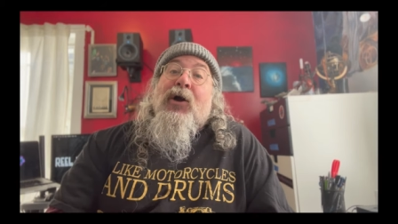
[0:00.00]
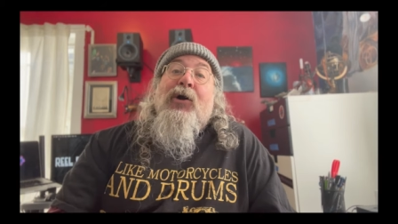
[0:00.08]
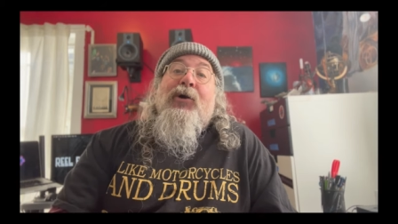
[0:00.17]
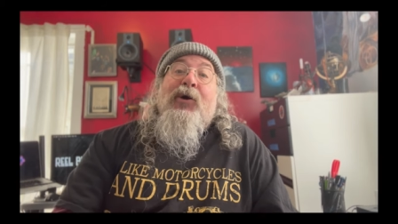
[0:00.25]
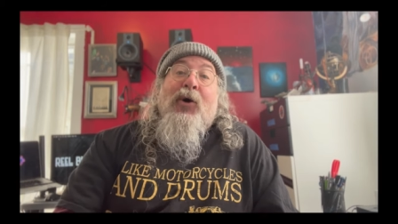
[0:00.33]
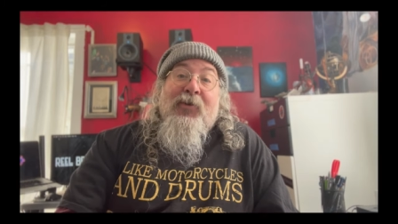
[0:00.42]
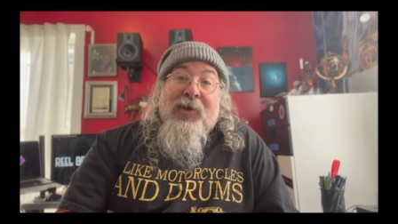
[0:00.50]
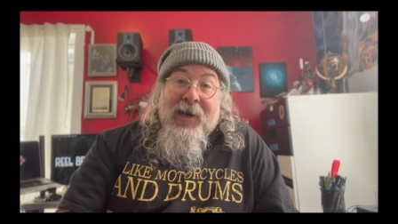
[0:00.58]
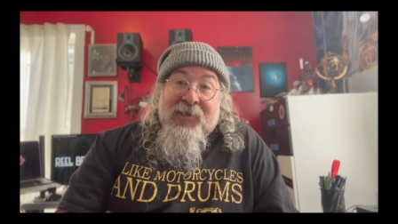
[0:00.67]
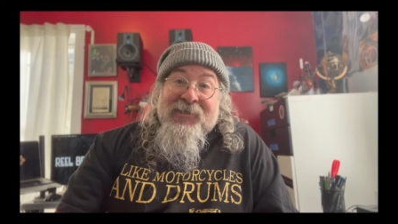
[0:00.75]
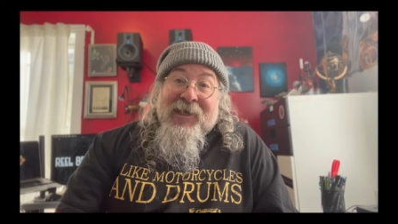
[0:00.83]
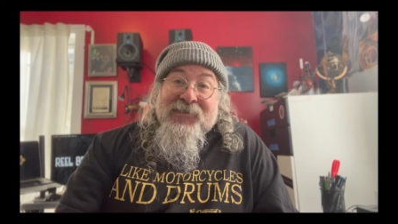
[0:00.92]

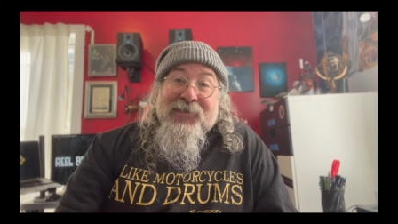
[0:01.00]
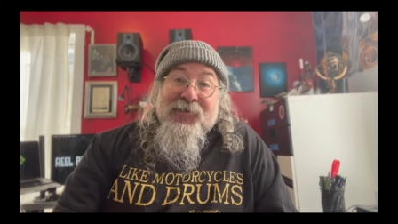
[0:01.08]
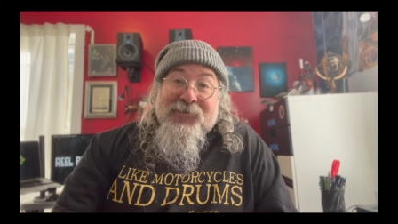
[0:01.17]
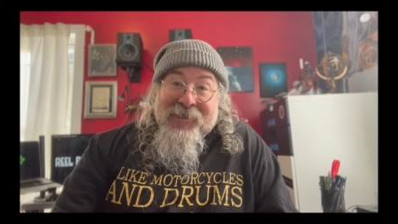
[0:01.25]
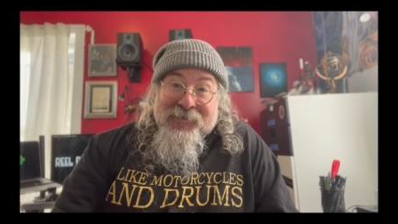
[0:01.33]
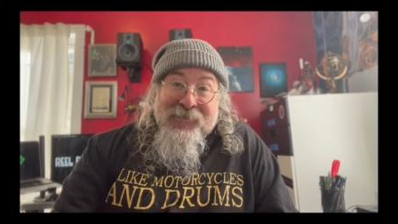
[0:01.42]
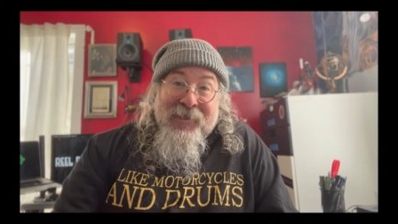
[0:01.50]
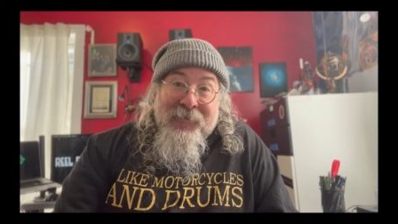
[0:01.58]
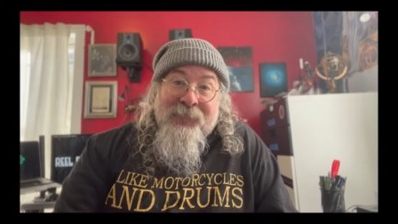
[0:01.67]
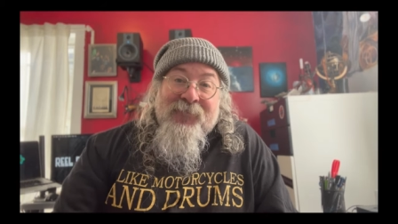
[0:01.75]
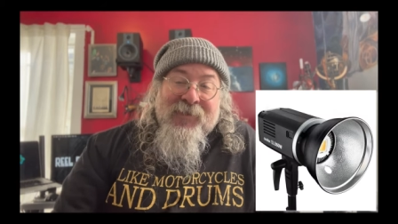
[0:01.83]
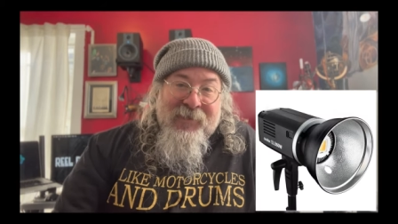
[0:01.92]
Godox SL60.
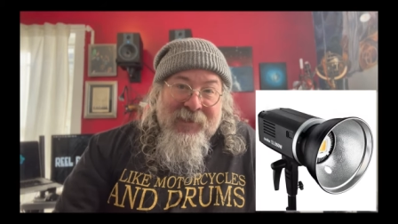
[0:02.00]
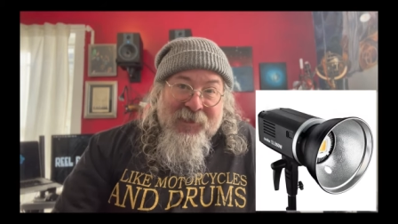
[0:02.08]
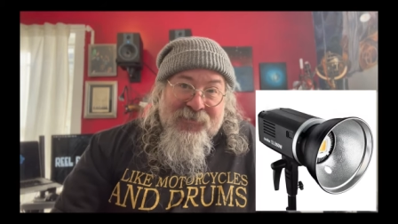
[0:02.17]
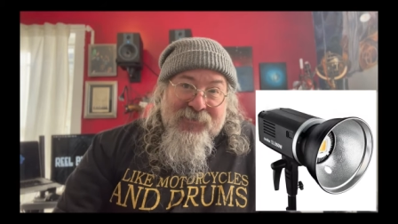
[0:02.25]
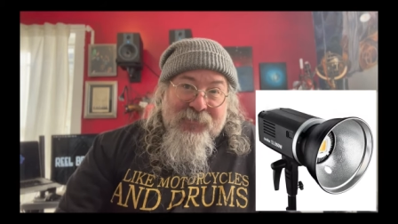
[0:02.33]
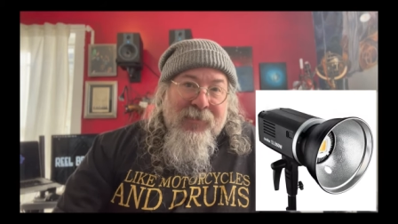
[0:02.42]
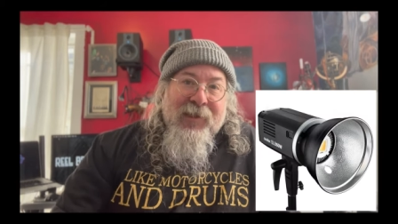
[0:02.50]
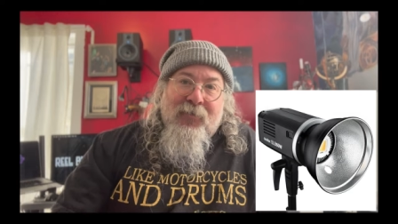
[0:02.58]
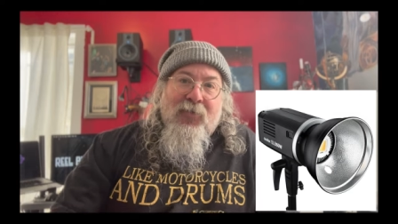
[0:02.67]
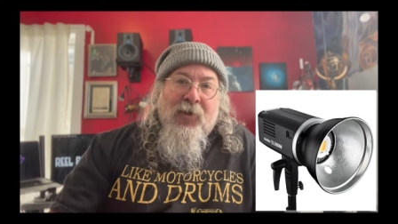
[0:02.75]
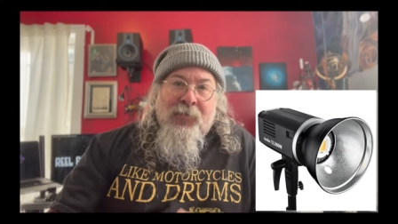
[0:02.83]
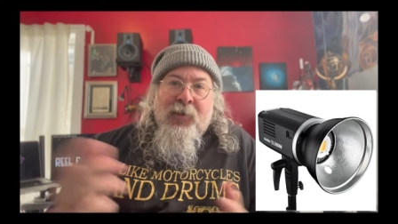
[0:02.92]
Yes, you
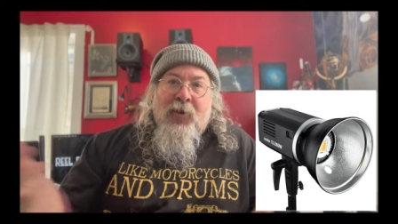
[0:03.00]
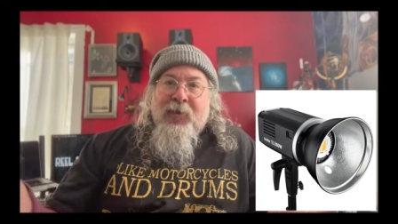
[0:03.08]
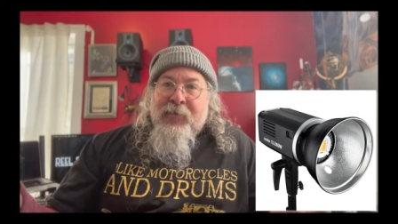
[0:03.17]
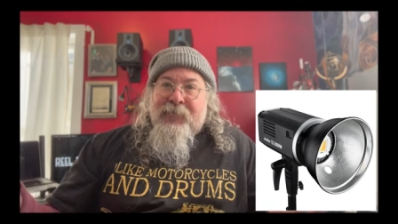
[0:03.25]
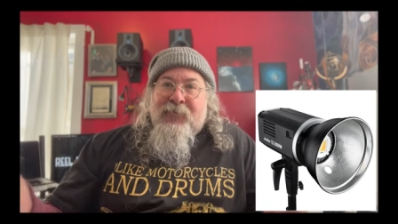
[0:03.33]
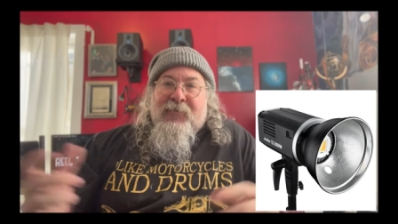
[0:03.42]
all know it.